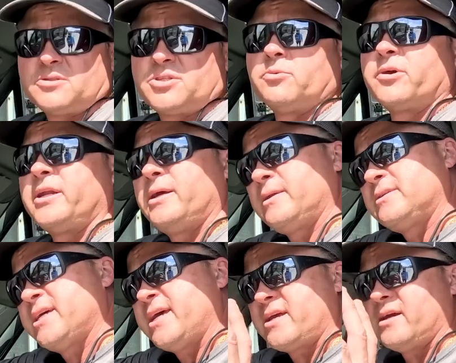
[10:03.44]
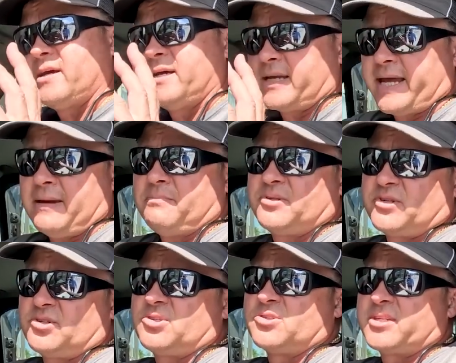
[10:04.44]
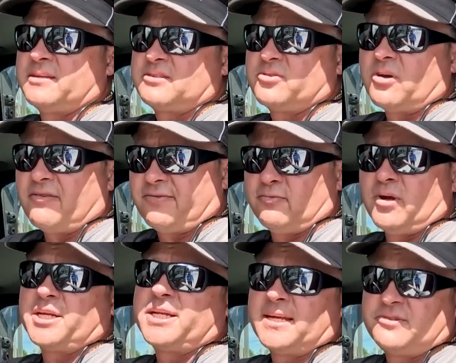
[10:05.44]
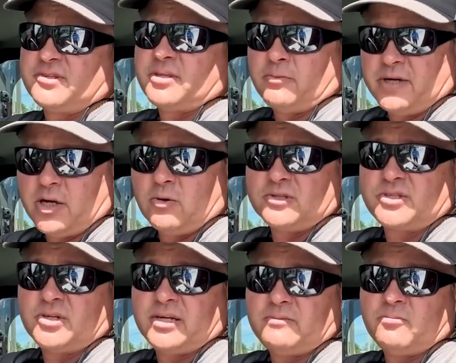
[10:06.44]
So we're gonna take a cam position sensor off a running engine that we know is good.